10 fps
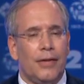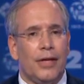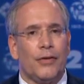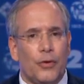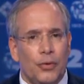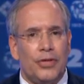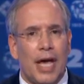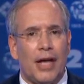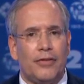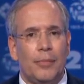the
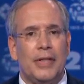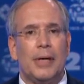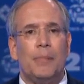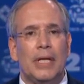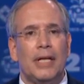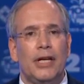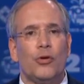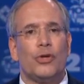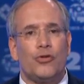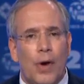enthusiasm, the ability
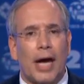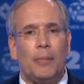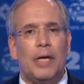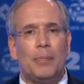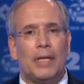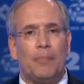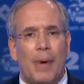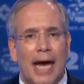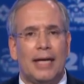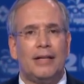to attract people
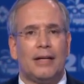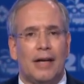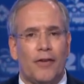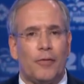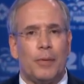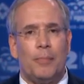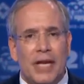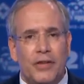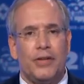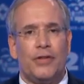back into government,
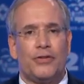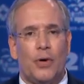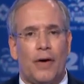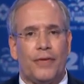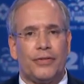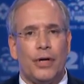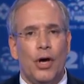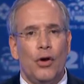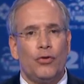into this office,